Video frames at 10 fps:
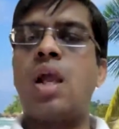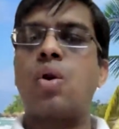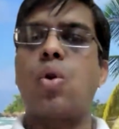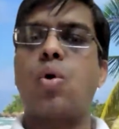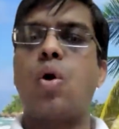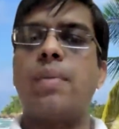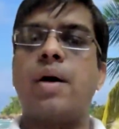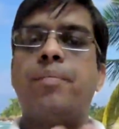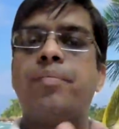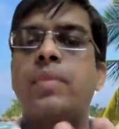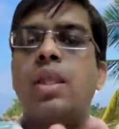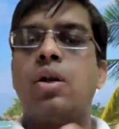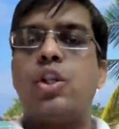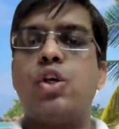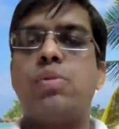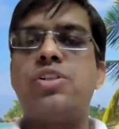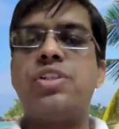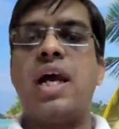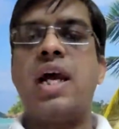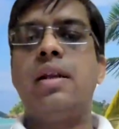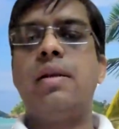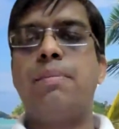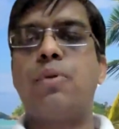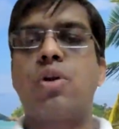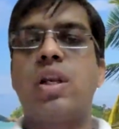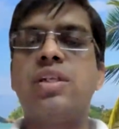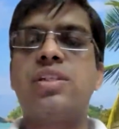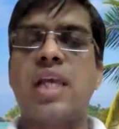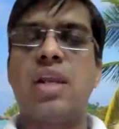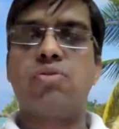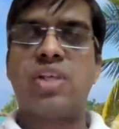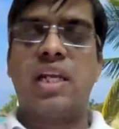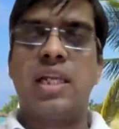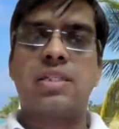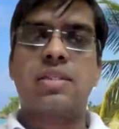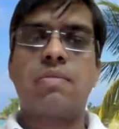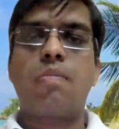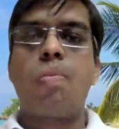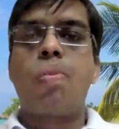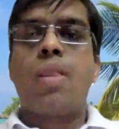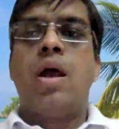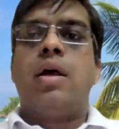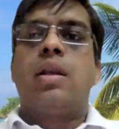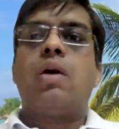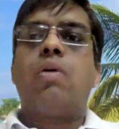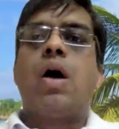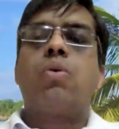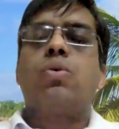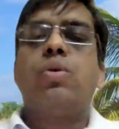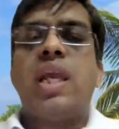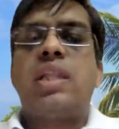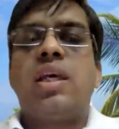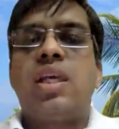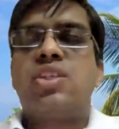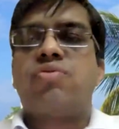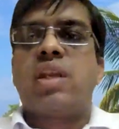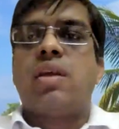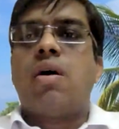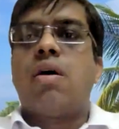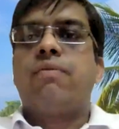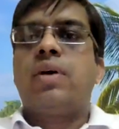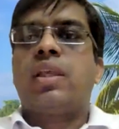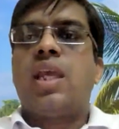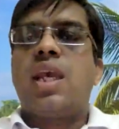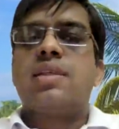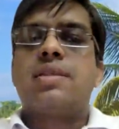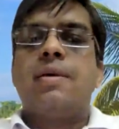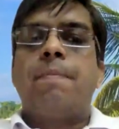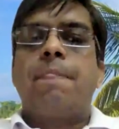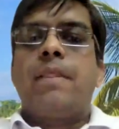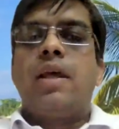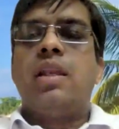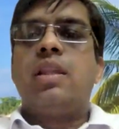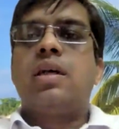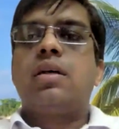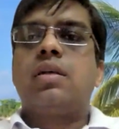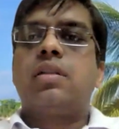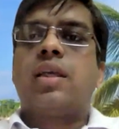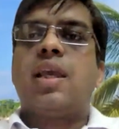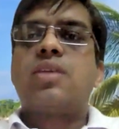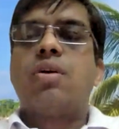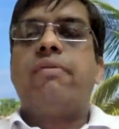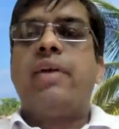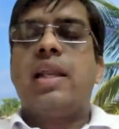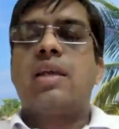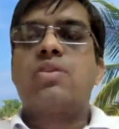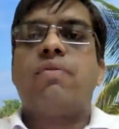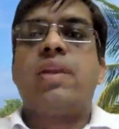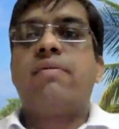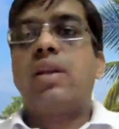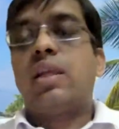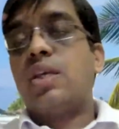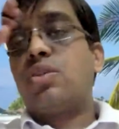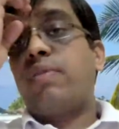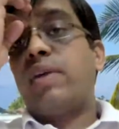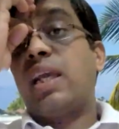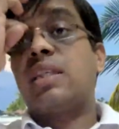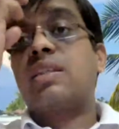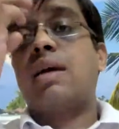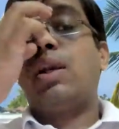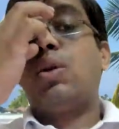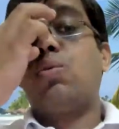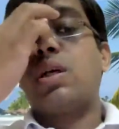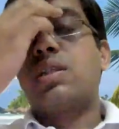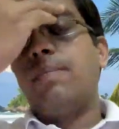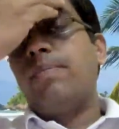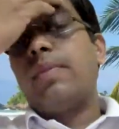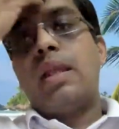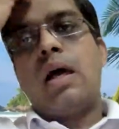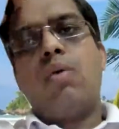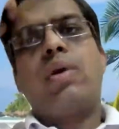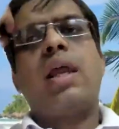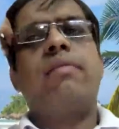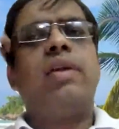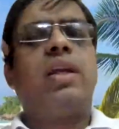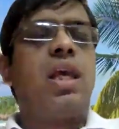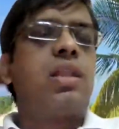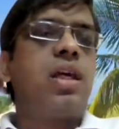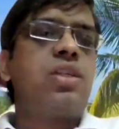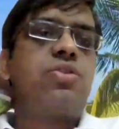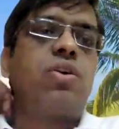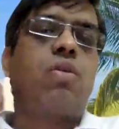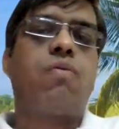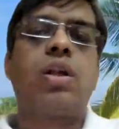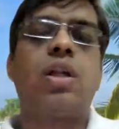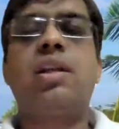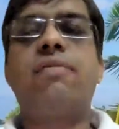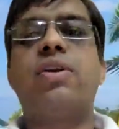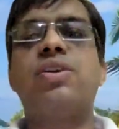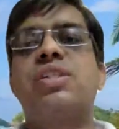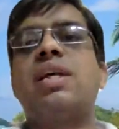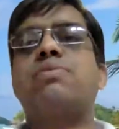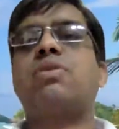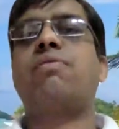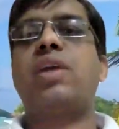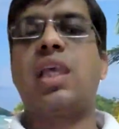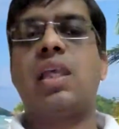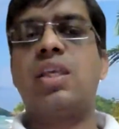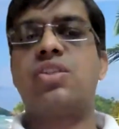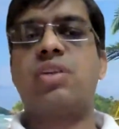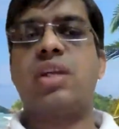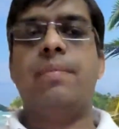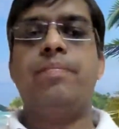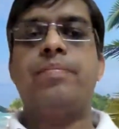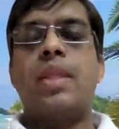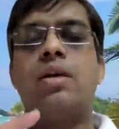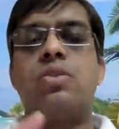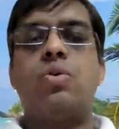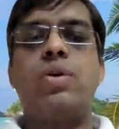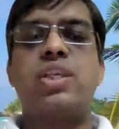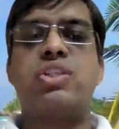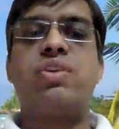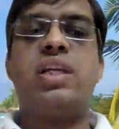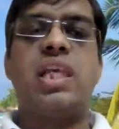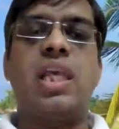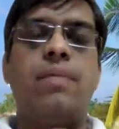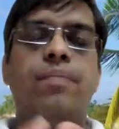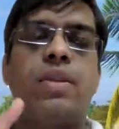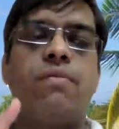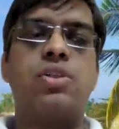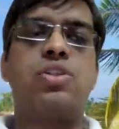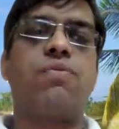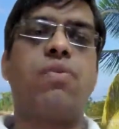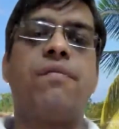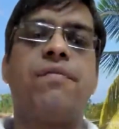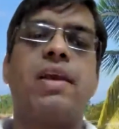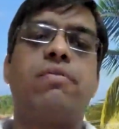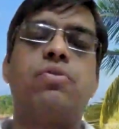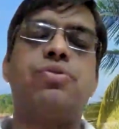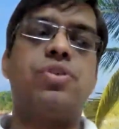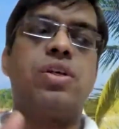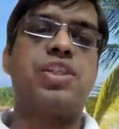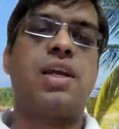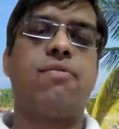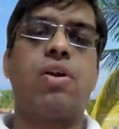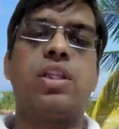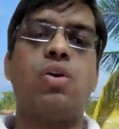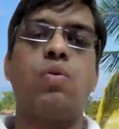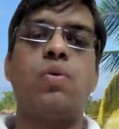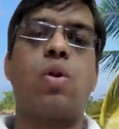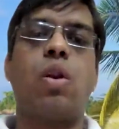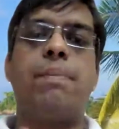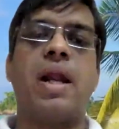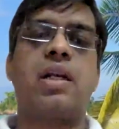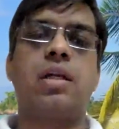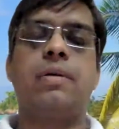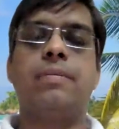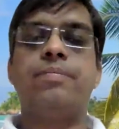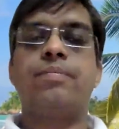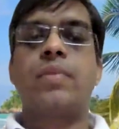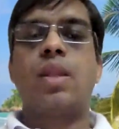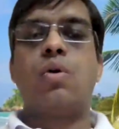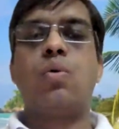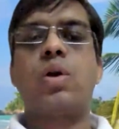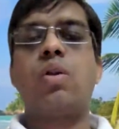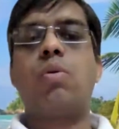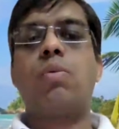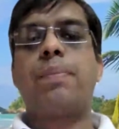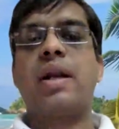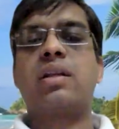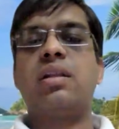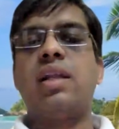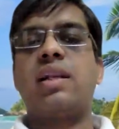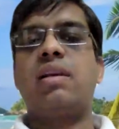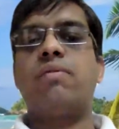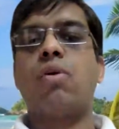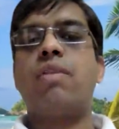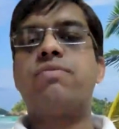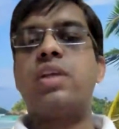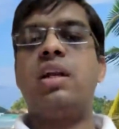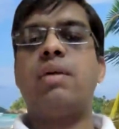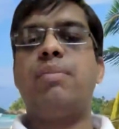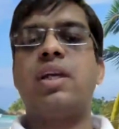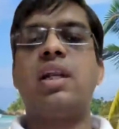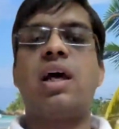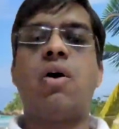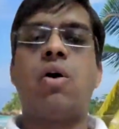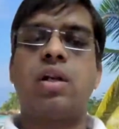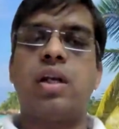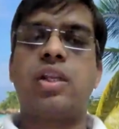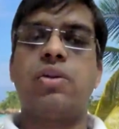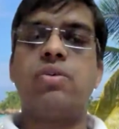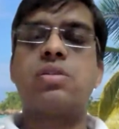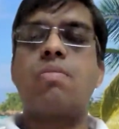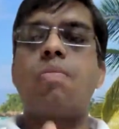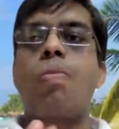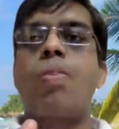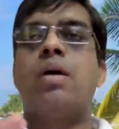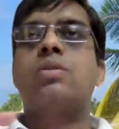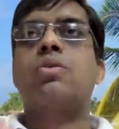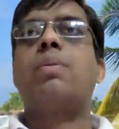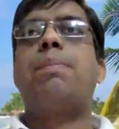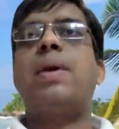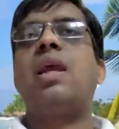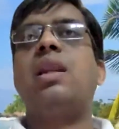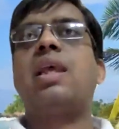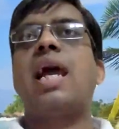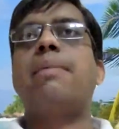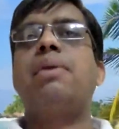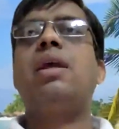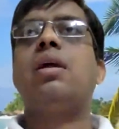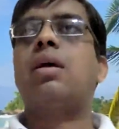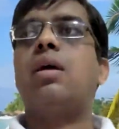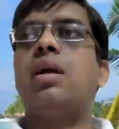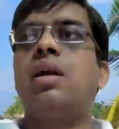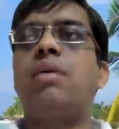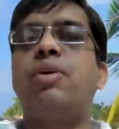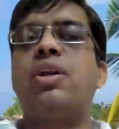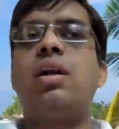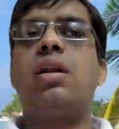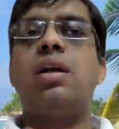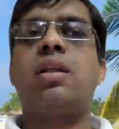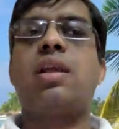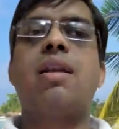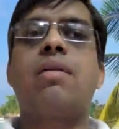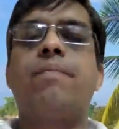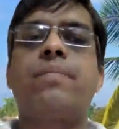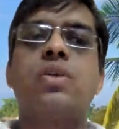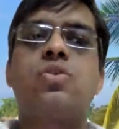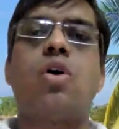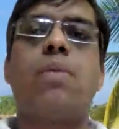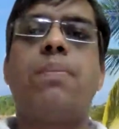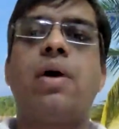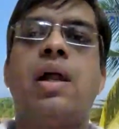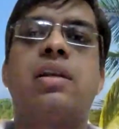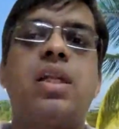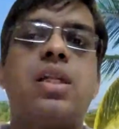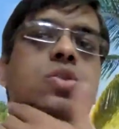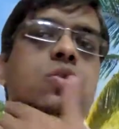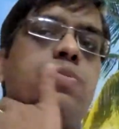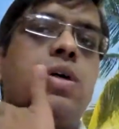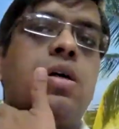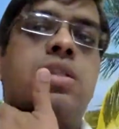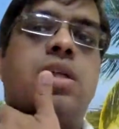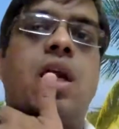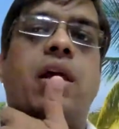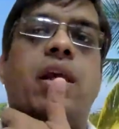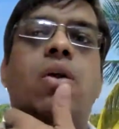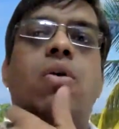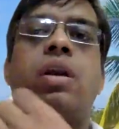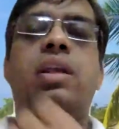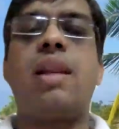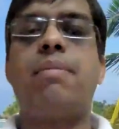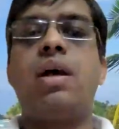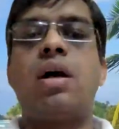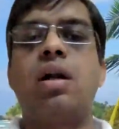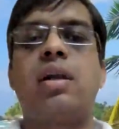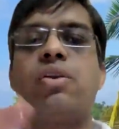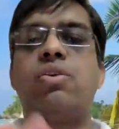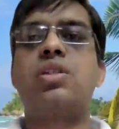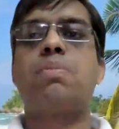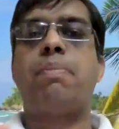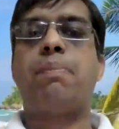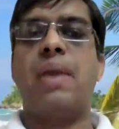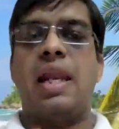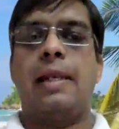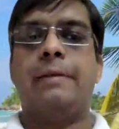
glaucoma, tumors, and purulent sinusitis. Now, how to take the history of a case in the case of headache? So whenever a case of headache is coming to us, how can we take the history, or what are the different steps of taking history? So history taking, first of all, we have to check for the overall pattern. Overall pattern that involves intermittent or continuous. So the pain can be intermittent, it can stop and can start again, or it can be a continuous pain.